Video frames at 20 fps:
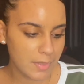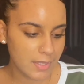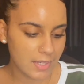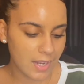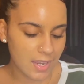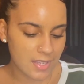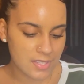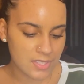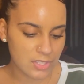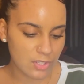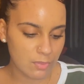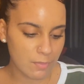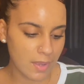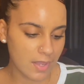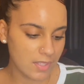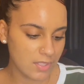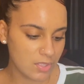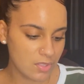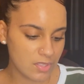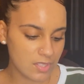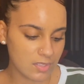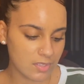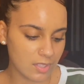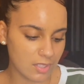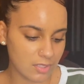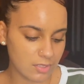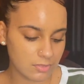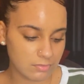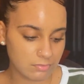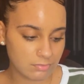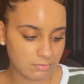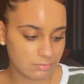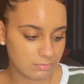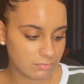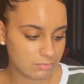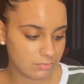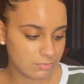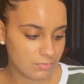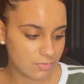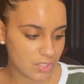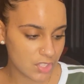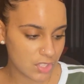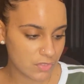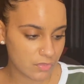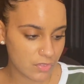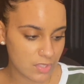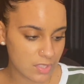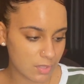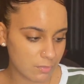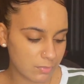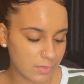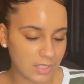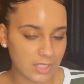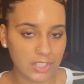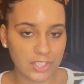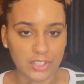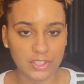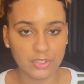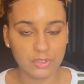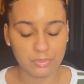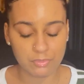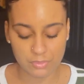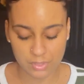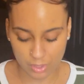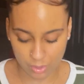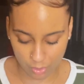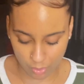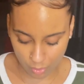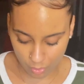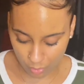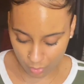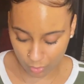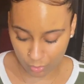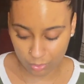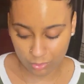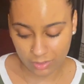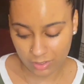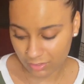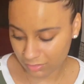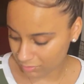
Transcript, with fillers: mean, I still might use it though, just for something cute to hold.